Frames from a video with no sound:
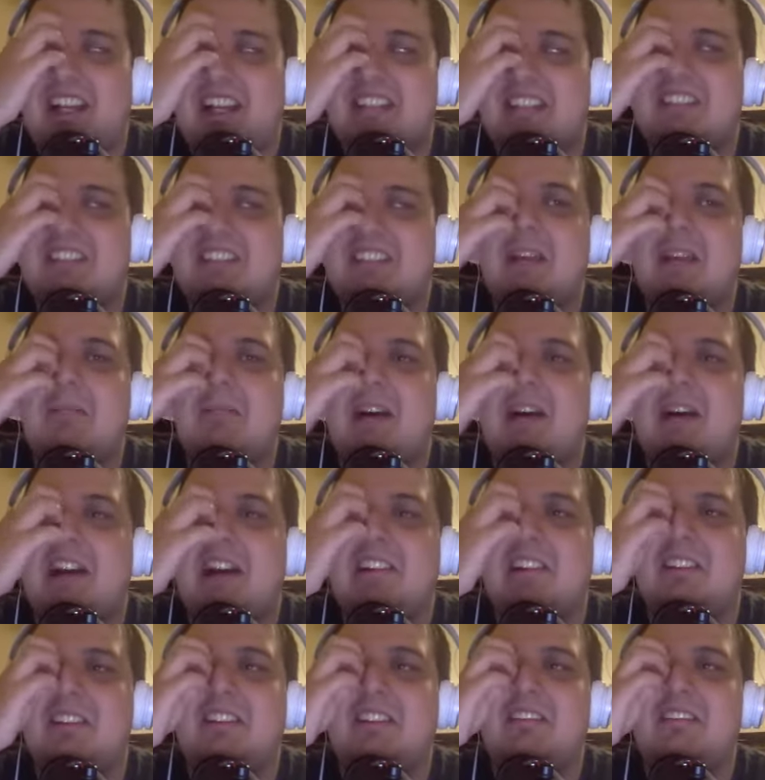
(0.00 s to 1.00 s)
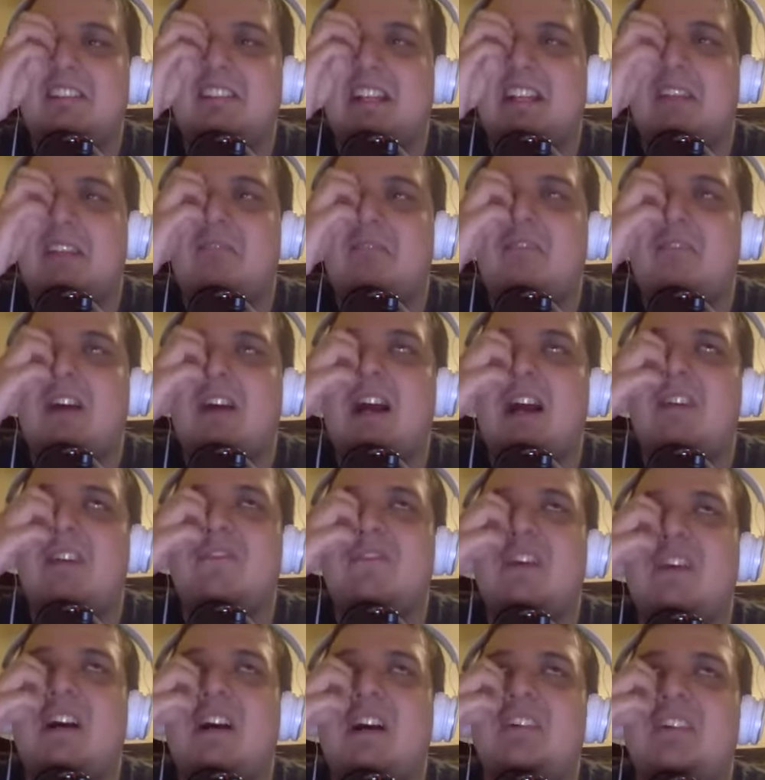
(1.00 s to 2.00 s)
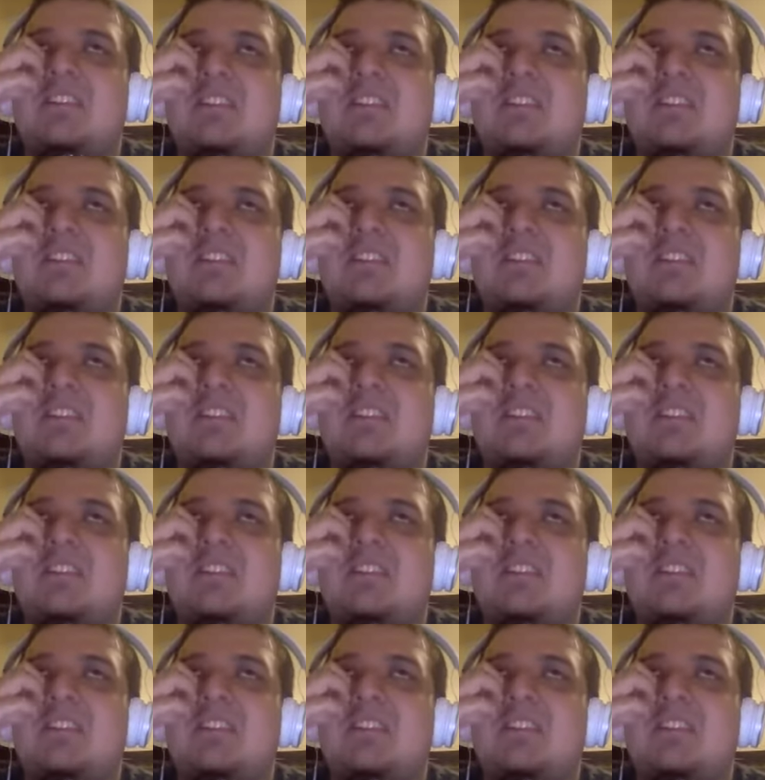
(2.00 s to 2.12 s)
time I looked, I was like at five thousand